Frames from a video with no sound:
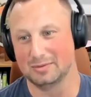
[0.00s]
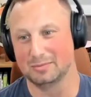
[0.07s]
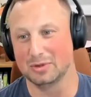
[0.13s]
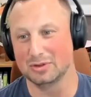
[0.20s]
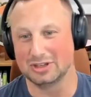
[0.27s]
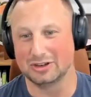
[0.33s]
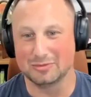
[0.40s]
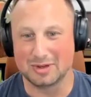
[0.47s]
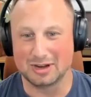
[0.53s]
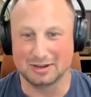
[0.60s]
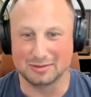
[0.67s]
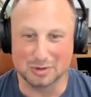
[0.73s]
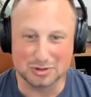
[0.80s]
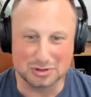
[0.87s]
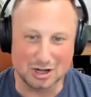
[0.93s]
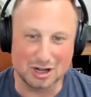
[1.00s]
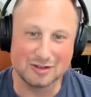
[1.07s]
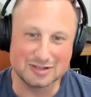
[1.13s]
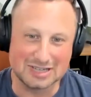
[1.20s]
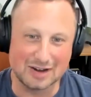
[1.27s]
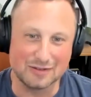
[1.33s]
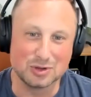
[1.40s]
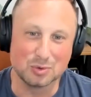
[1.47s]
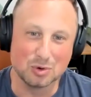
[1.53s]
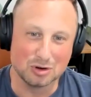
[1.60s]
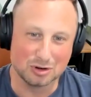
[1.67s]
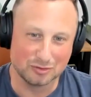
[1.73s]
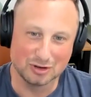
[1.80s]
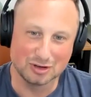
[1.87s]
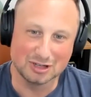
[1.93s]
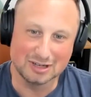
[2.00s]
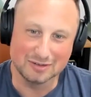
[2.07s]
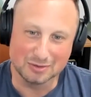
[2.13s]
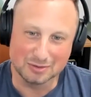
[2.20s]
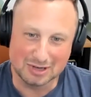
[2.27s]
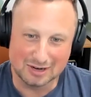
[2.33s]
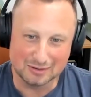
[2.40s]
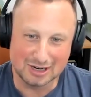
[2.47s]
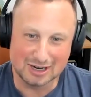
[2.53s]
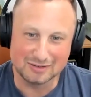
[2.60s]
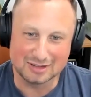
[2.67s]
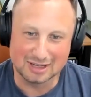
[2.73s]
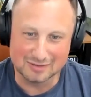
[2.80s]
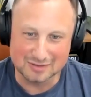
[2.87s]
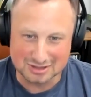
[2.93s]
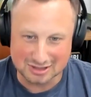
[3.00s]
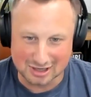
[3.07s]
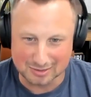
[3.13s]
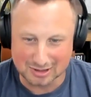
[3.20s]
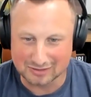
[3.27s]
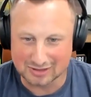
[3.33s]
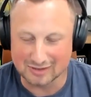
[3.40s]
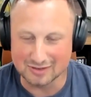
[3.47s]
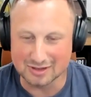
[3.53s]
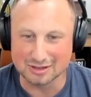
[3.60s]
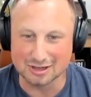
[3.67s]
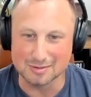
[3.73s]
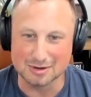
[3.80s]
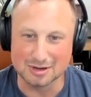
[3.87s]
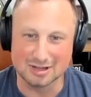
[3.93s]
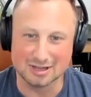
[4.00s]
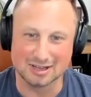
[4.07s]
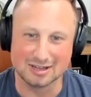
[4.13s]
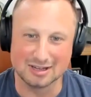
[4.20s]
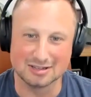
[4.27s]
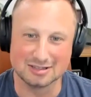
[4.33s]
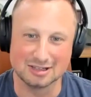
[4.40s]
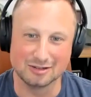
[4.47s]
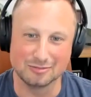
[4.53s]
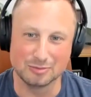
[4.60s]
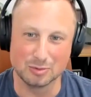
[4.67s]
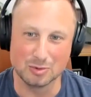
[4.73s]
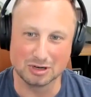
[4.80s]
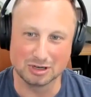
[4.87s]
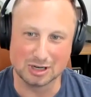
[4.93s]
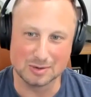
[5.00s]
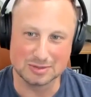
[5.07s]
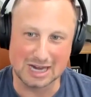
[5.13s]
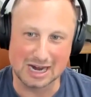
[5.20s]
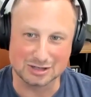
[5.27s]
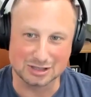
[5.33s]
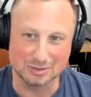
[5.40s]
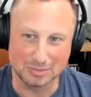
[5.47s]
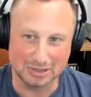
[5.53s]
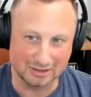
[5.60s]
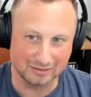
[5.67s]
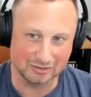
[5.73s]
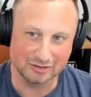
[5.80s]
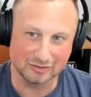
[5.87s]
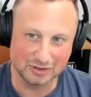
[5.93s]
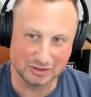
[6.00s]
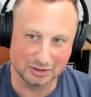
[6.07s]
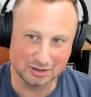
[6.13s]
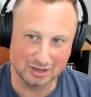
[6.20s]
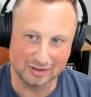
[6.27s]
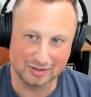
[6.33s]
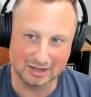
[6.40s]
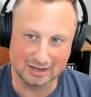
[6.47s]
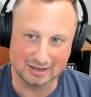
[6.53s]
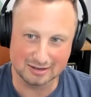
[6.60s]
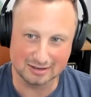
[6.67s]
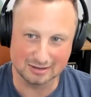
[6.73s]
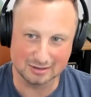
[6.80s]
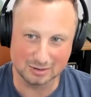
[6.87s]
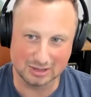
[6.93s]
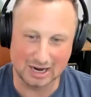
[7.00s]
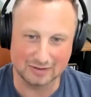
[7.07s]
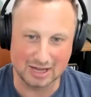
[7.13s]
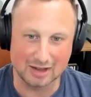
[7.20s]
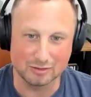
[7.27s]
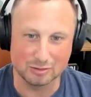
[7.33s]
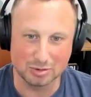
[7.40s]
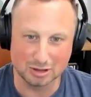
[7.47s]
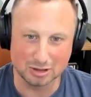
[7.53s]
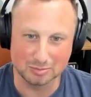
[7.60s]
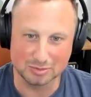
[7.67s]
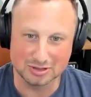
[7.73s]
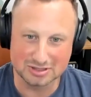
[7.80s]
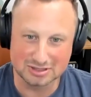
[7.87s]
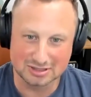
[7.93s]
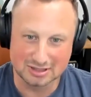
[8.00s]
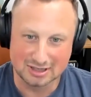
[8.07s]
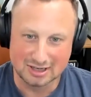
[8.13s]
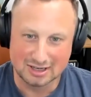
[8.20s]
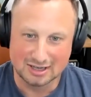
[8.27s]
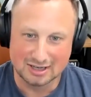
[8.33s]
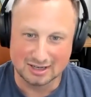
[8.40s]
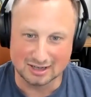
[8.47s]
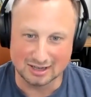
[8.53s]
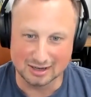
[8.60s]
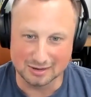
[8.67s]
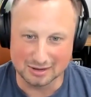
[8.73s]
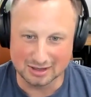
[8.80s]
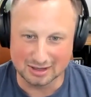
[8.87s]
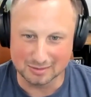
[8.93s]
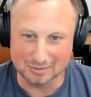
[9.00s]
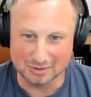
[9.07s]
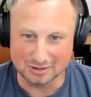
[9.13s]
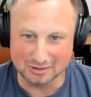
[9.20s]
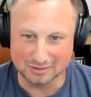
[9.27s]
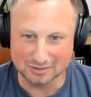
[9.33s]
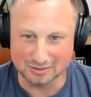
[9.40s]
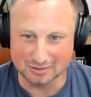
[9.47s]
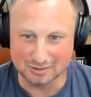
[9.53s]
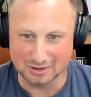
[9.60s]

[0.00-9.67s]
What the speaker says: most all of us have to work for a living. We have to have a job. We have to have income and all that kind of stuff. But when it comes to actually being fulfilled, I think we have to have a purpose. And when you